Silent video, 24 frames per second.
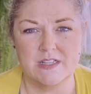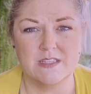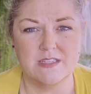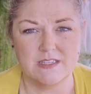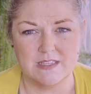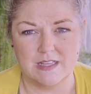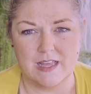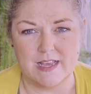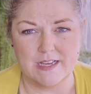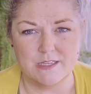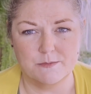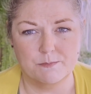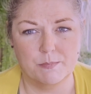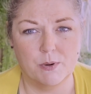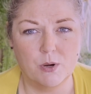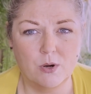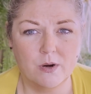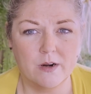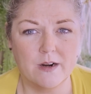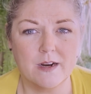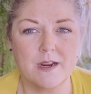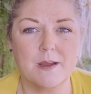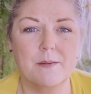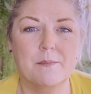sliced
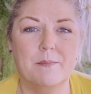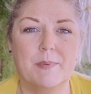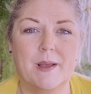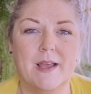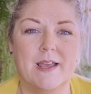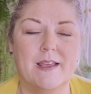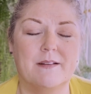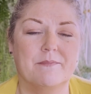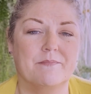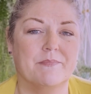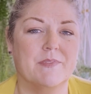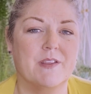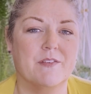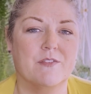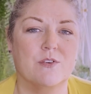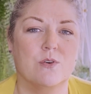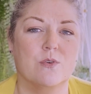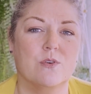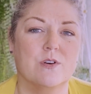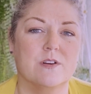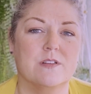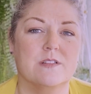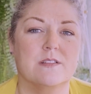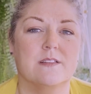pork, but of
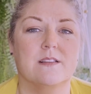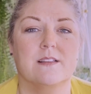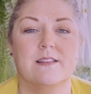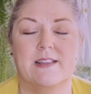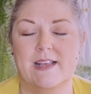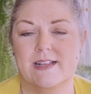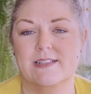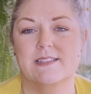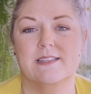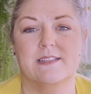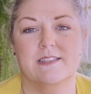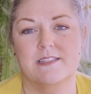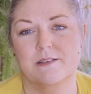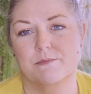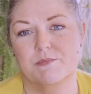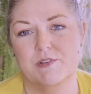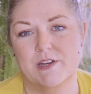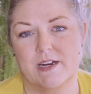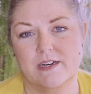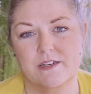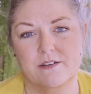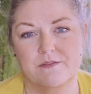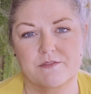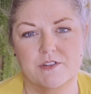course that's a
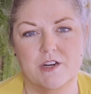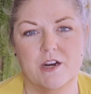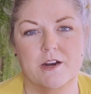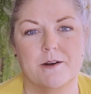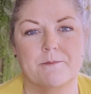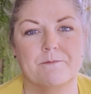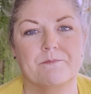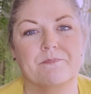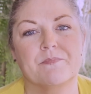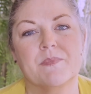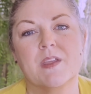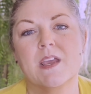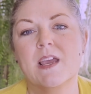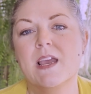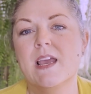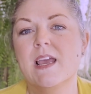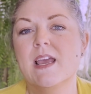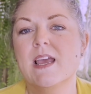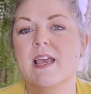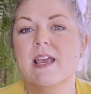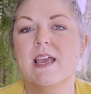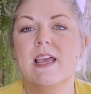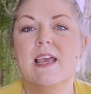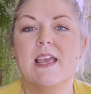subjective term.
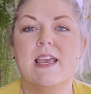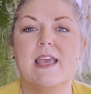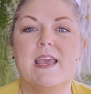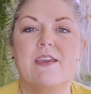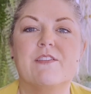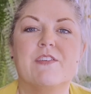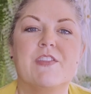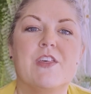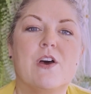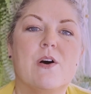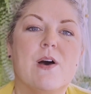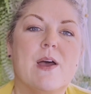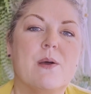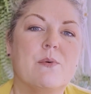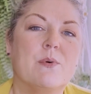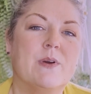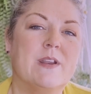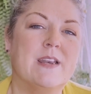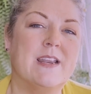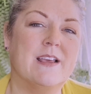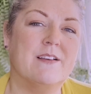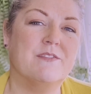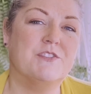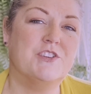Even though I
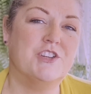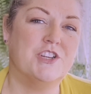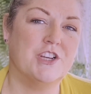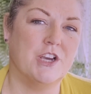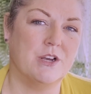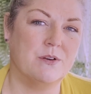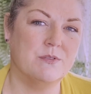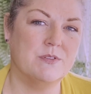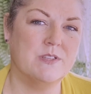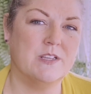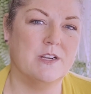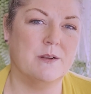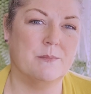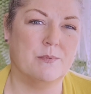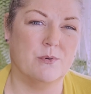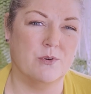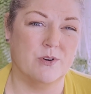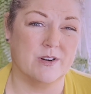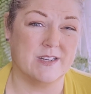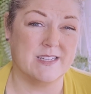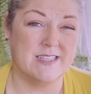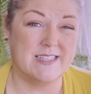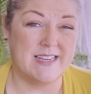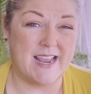wouldn't have chosen a
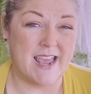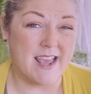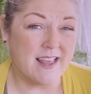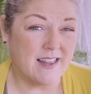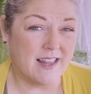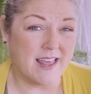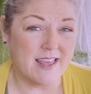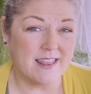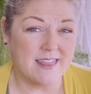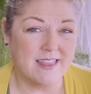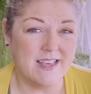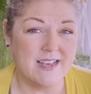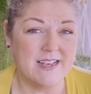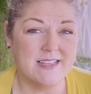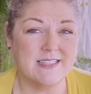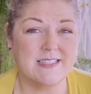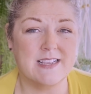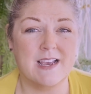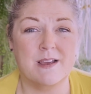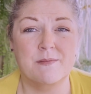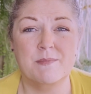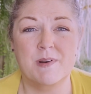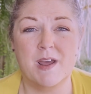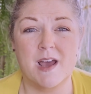pork steak like this,
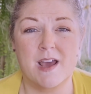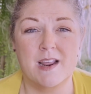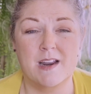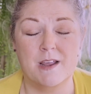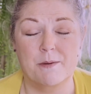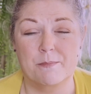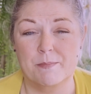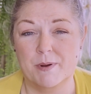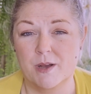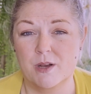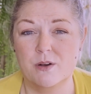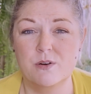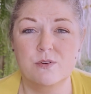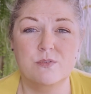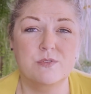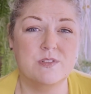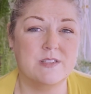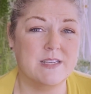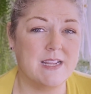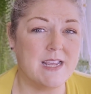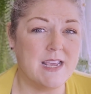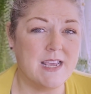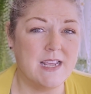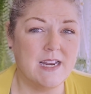I'm not
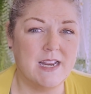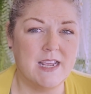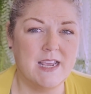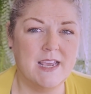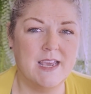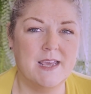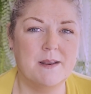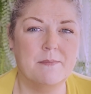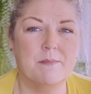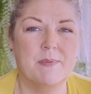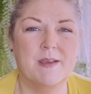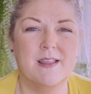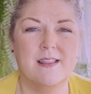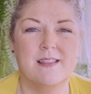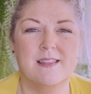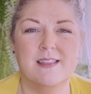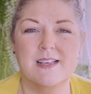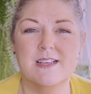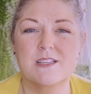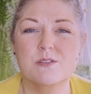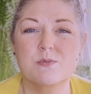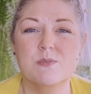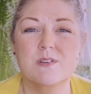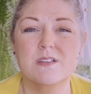opposed to eating it, but
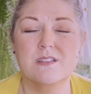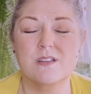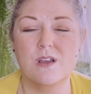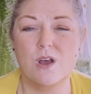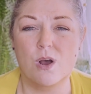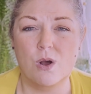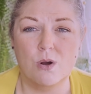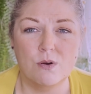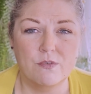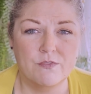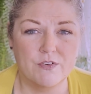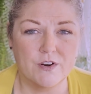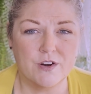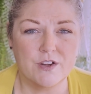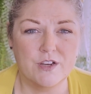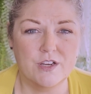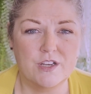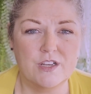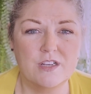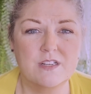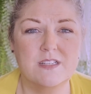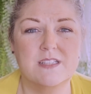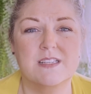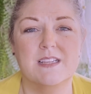this was
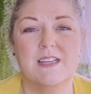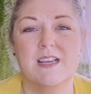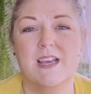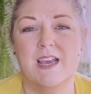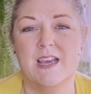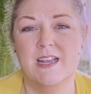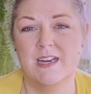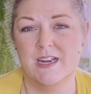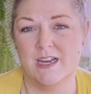overcooked and